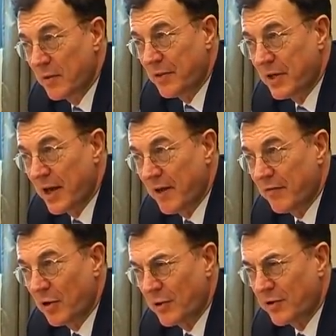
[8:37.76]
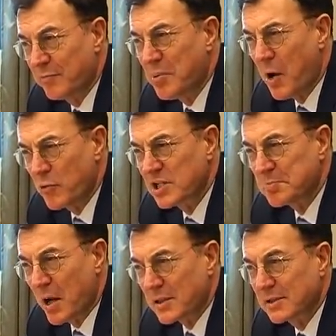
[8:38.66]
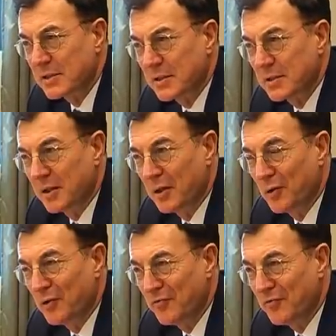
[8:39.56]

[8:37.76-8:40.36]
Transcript: they have a lot of power spots, you know,